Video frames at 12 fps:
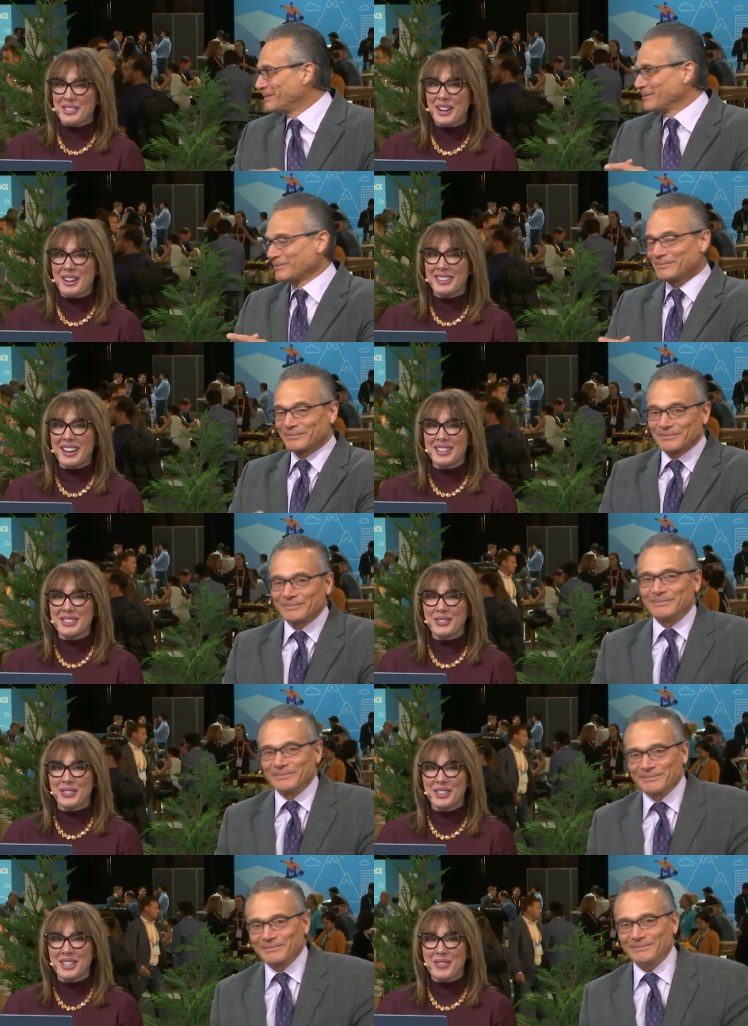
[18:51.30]
Speaker 1: For our guests
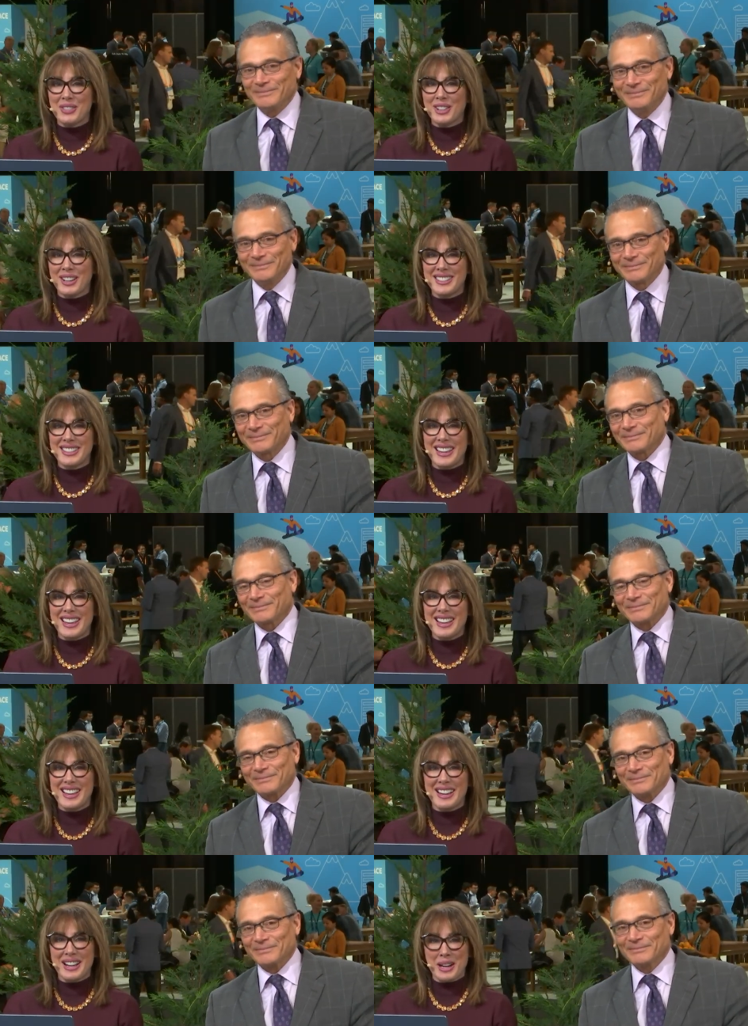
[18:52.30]
and for Dave
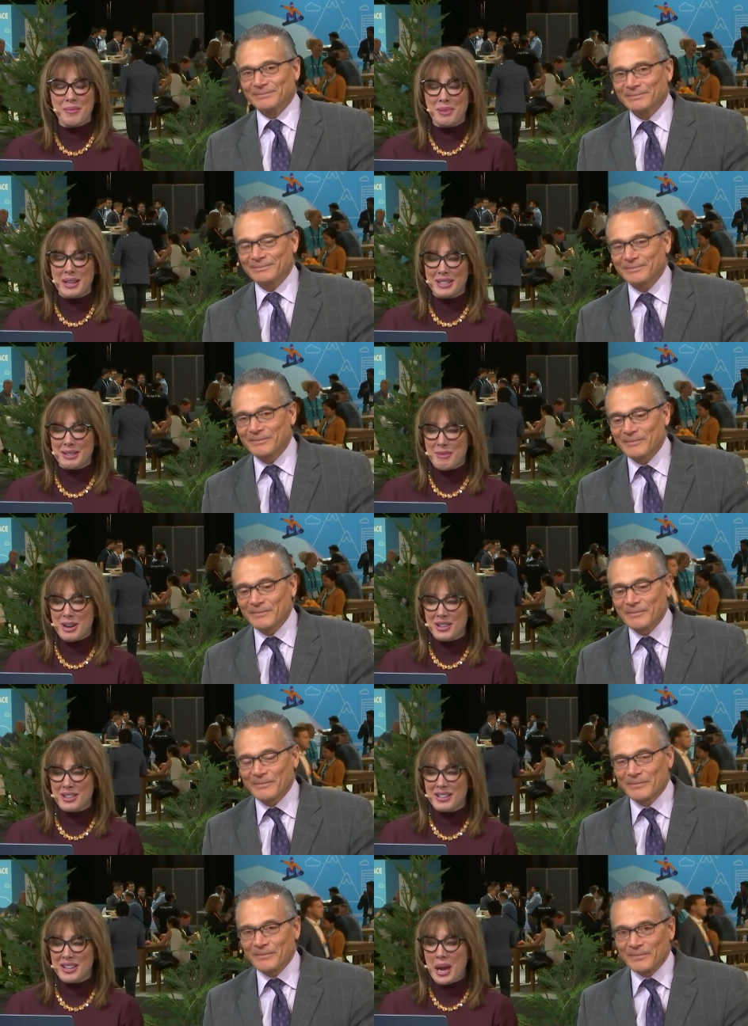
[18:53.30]
Vellante, I'm Lisa
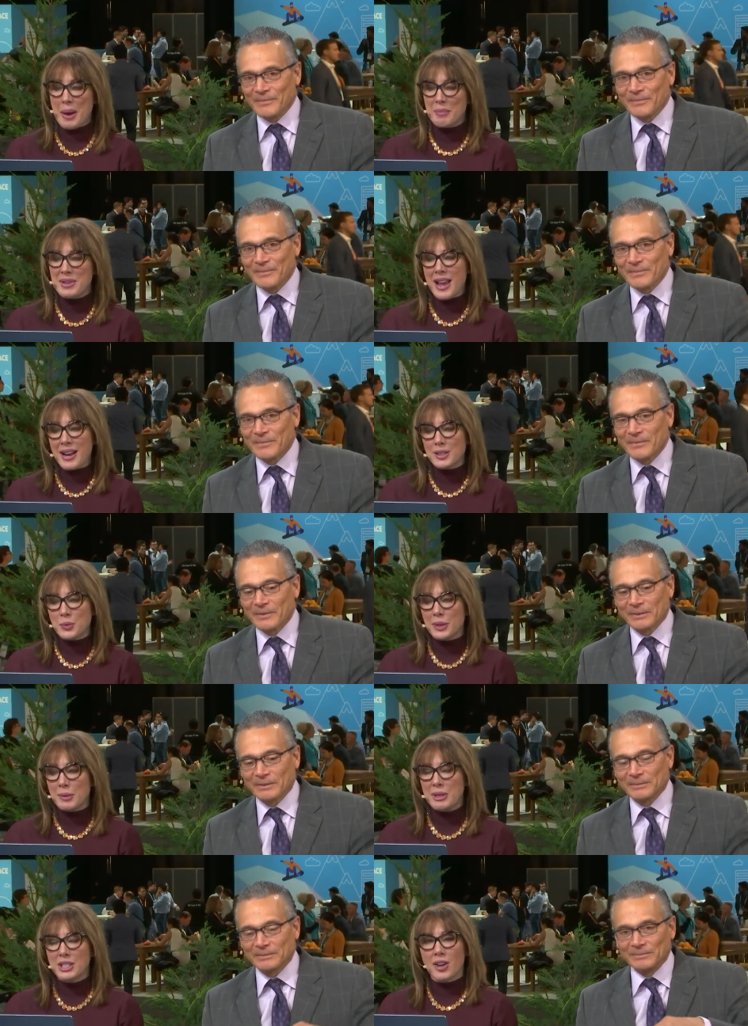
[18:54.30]
Martin. Up next, we're
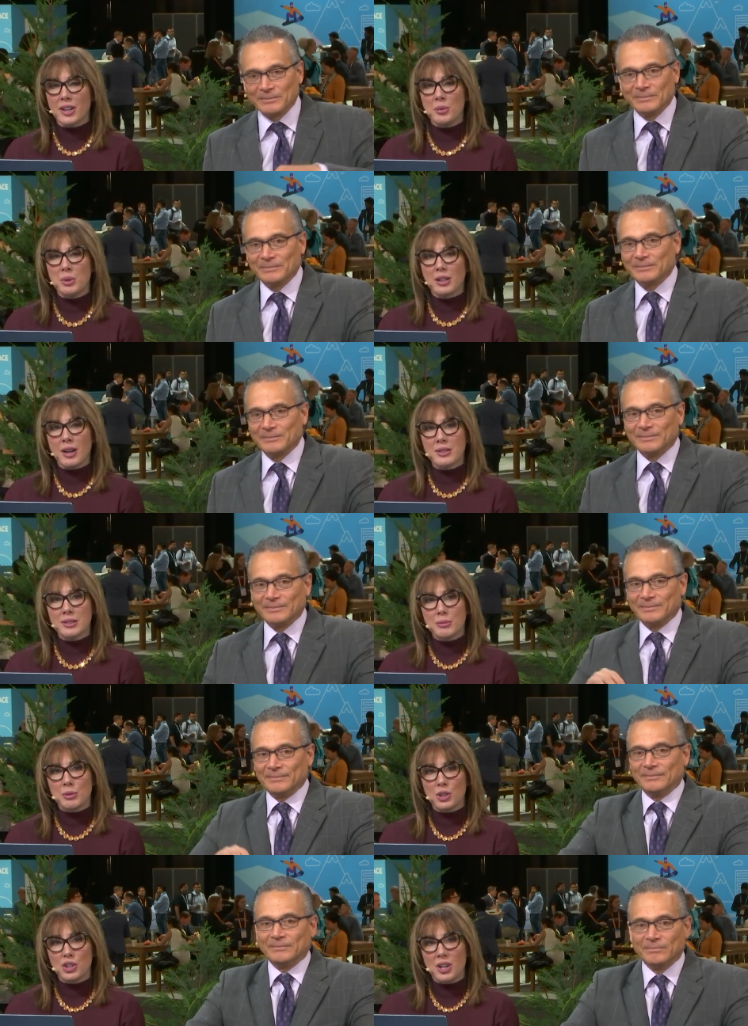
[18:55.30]
going to be talking with
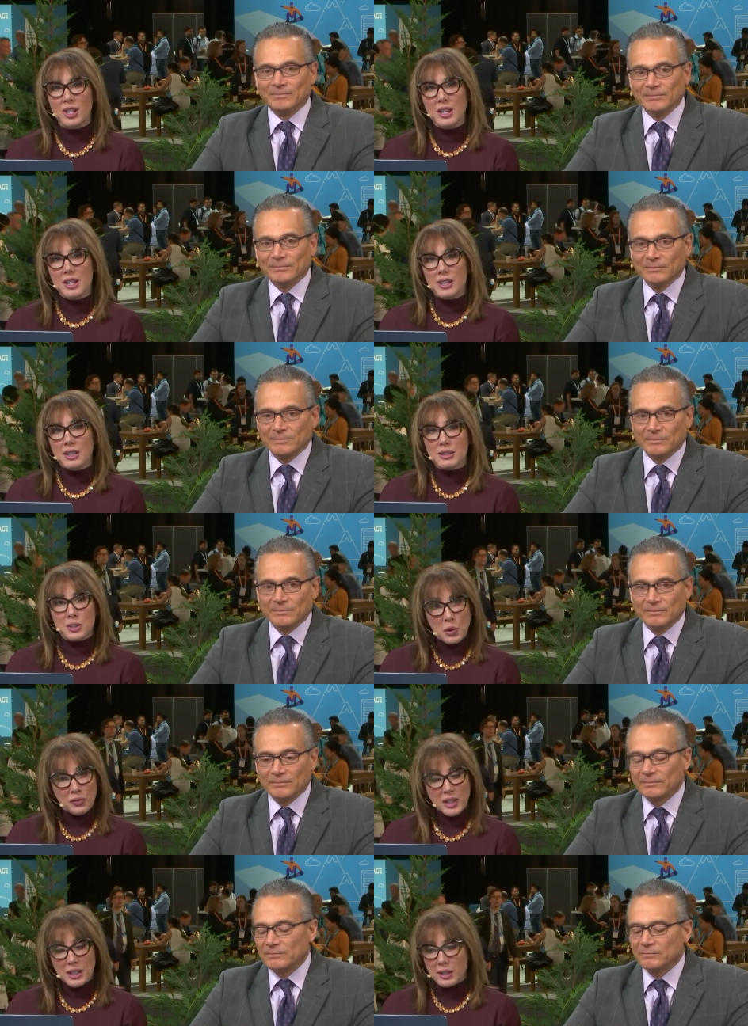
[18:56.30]
customer,
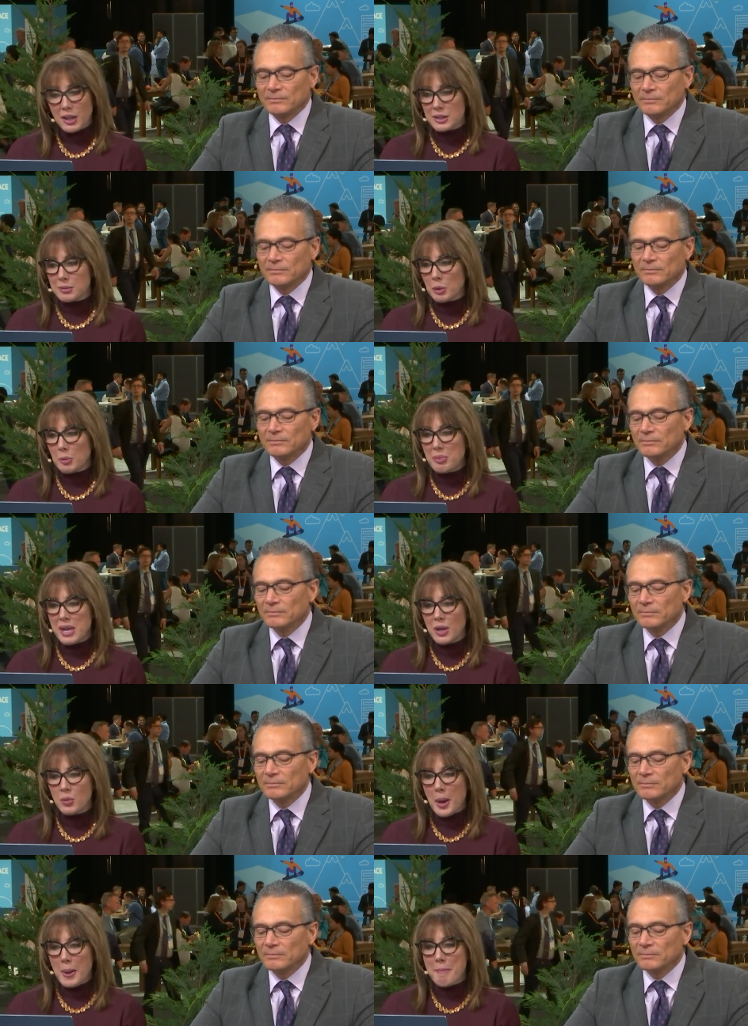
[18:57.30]
Snowflake customer
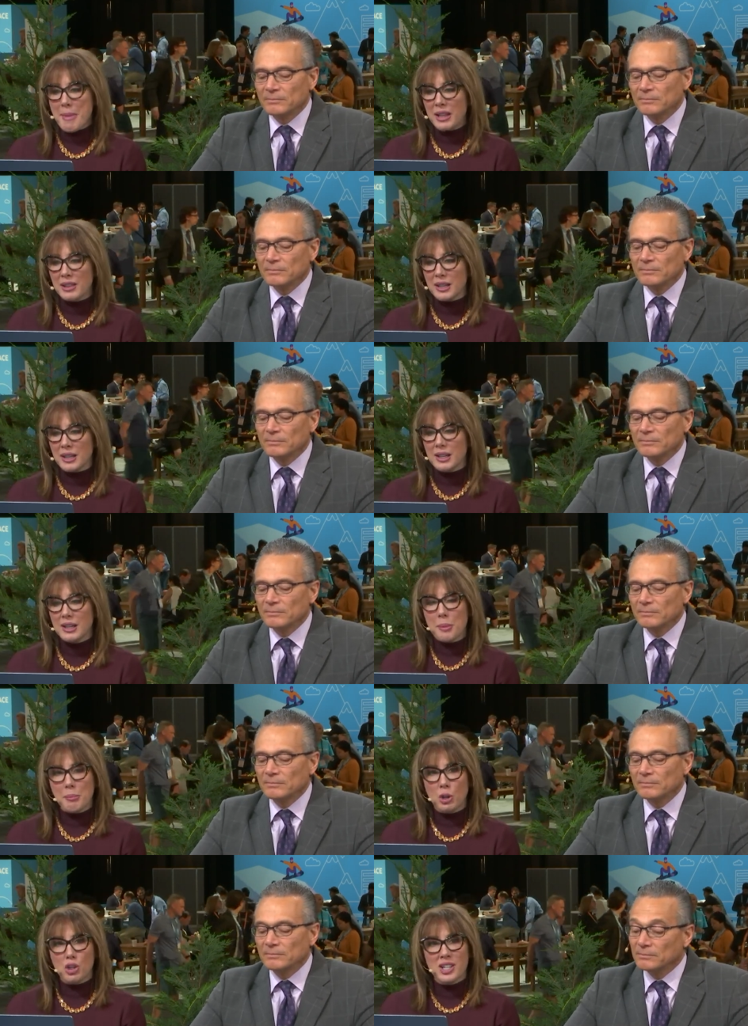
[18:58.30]
BNY Mellon,
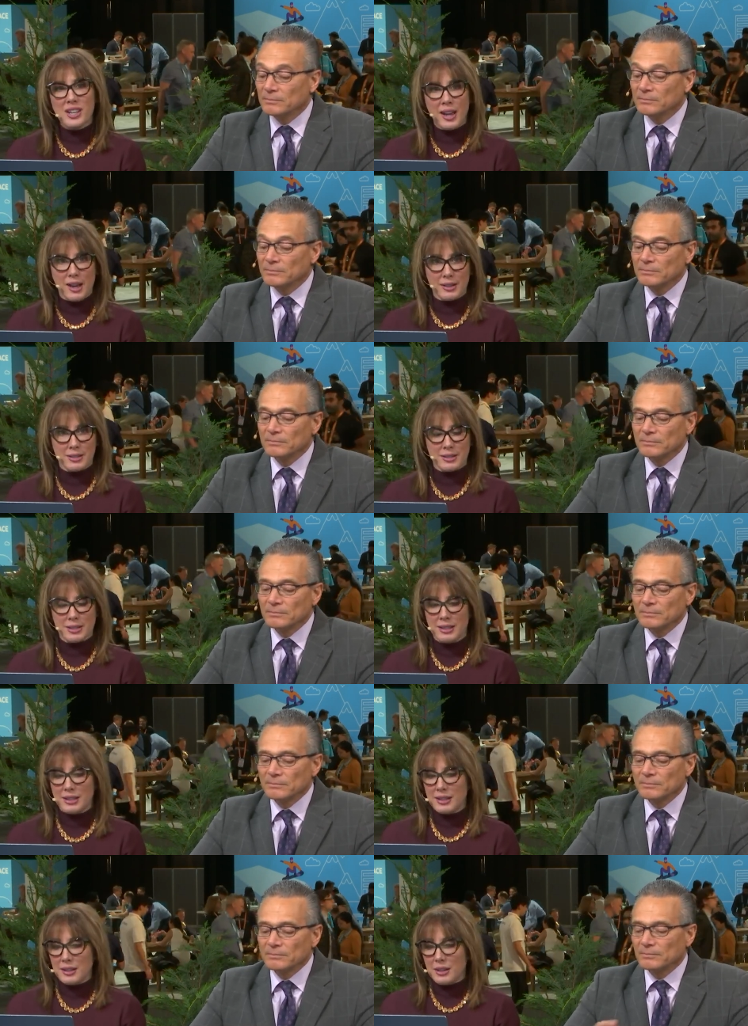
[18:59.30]
Pershing X,
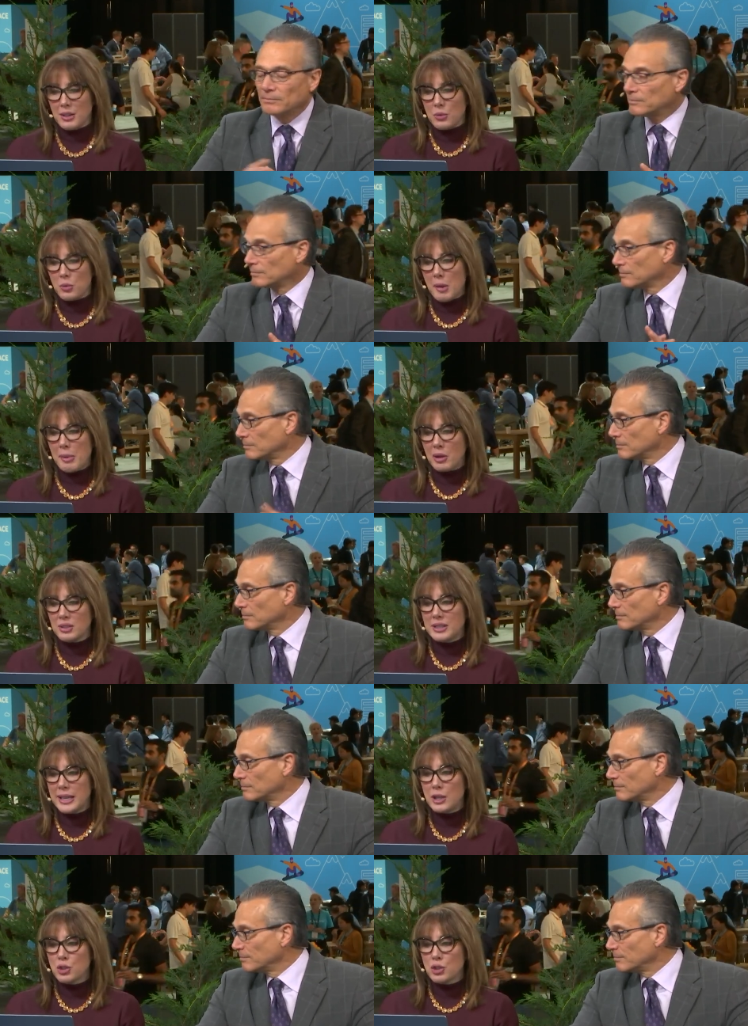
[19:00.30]
about data